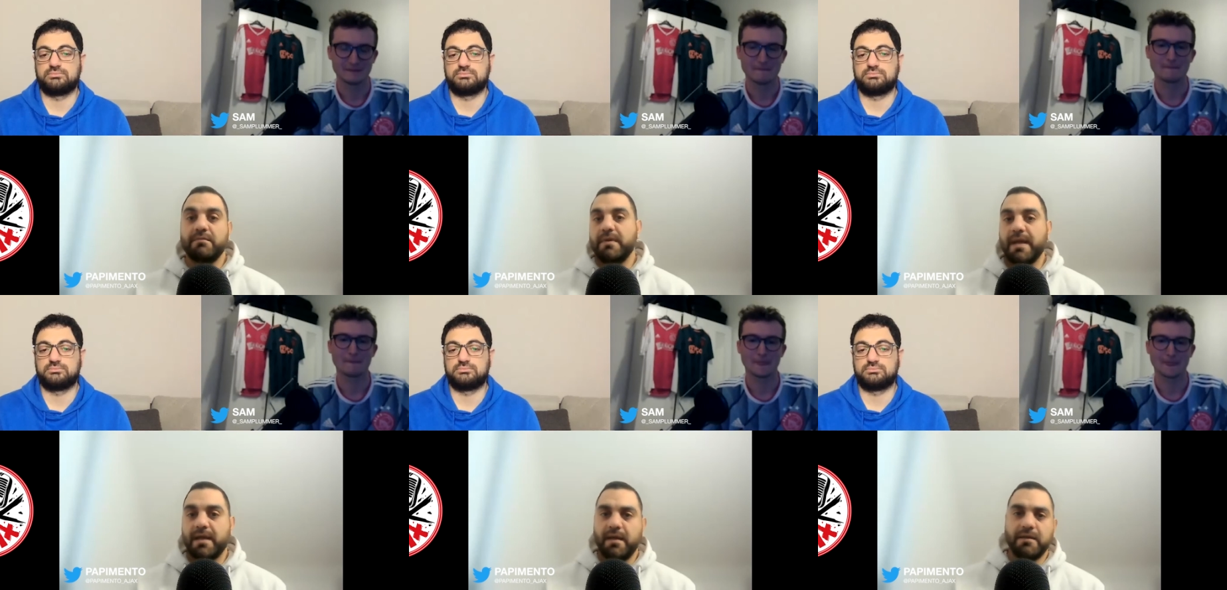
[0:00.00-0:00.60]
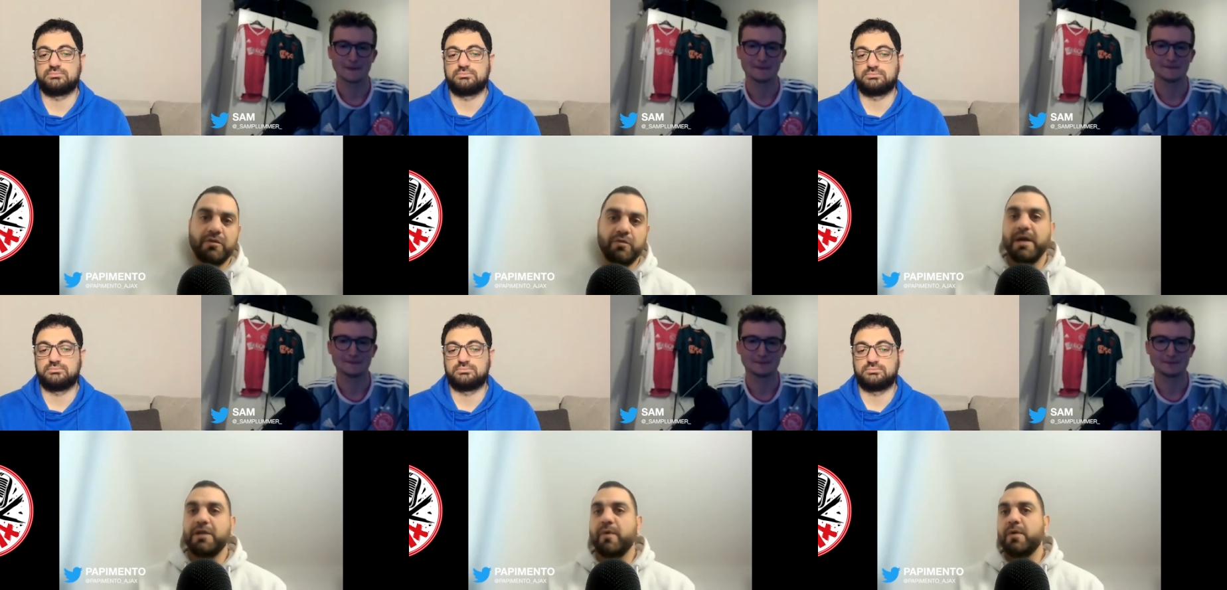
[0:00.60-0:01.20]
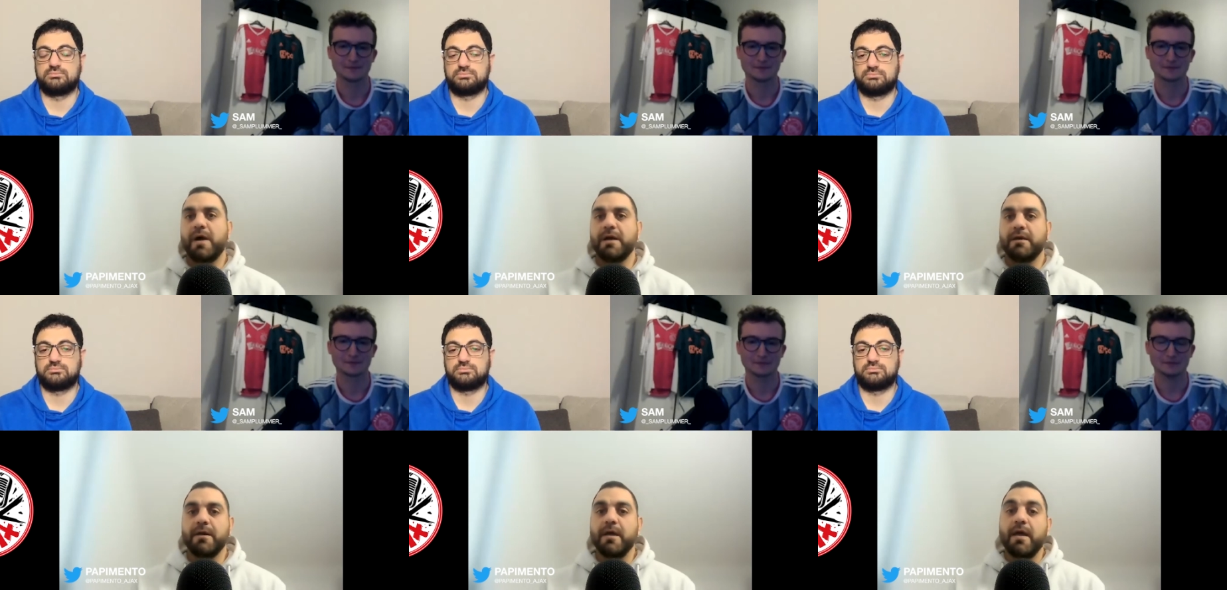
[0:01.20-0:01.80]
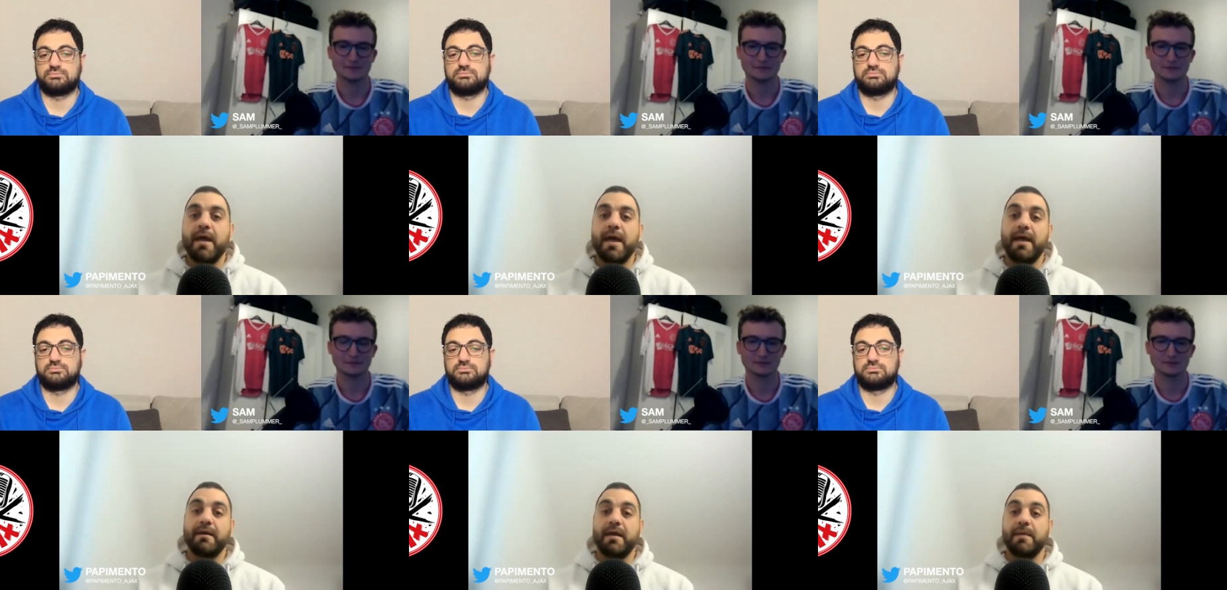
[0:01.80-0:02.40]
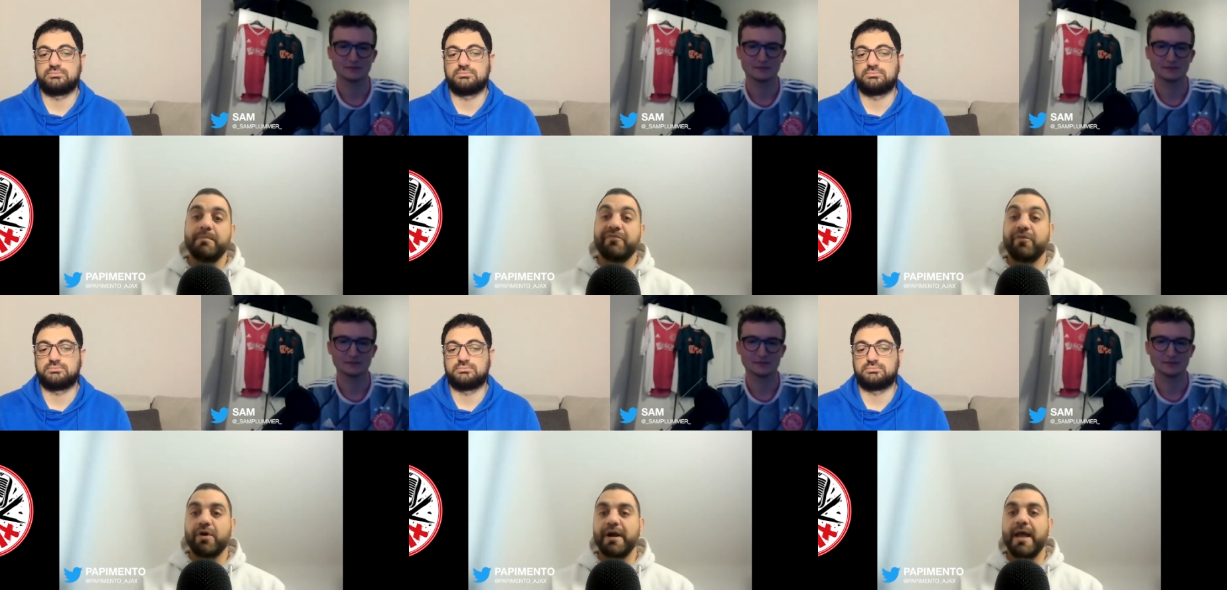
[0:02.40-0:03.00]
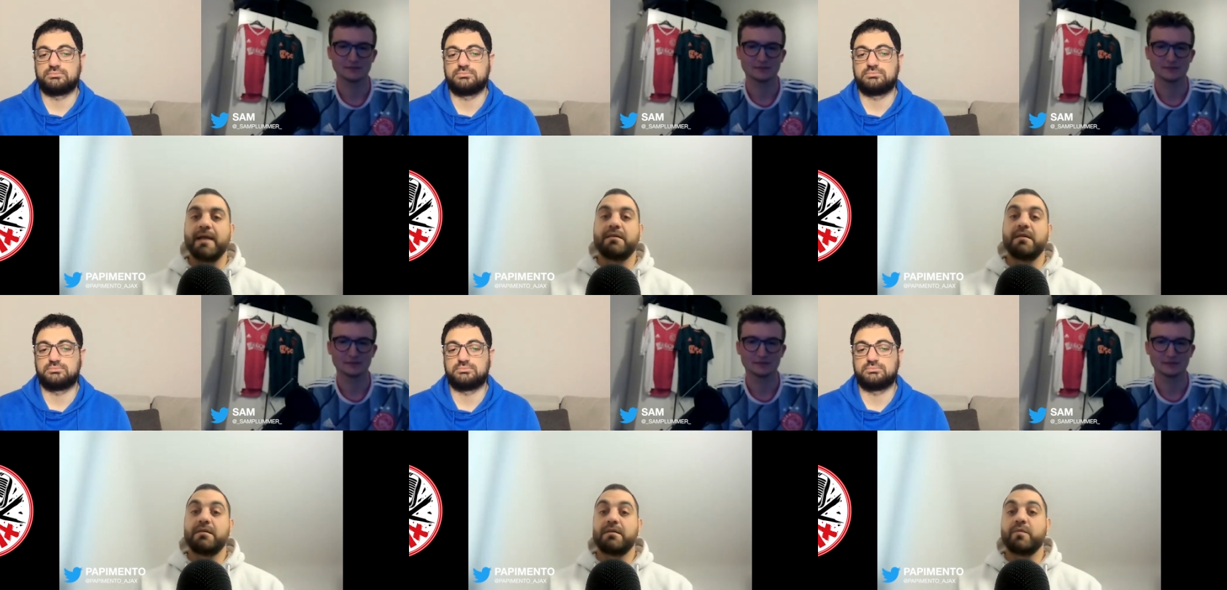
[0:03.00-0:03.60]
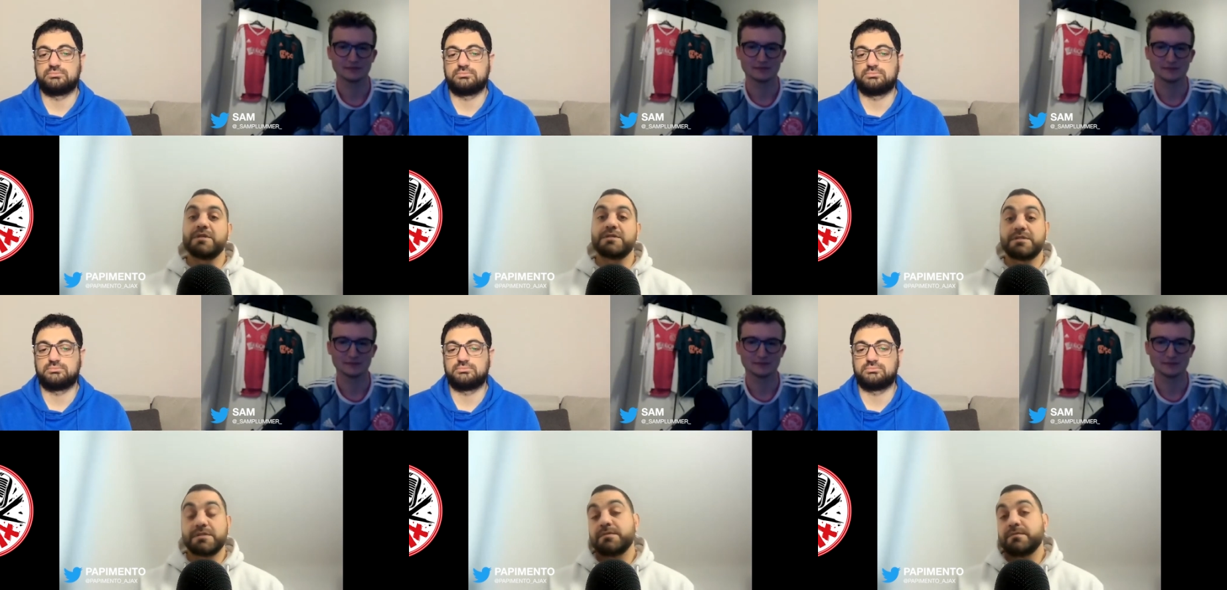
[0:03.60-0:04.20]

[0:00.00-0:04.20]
Speaker 1: like in 2021 and uh, before that it was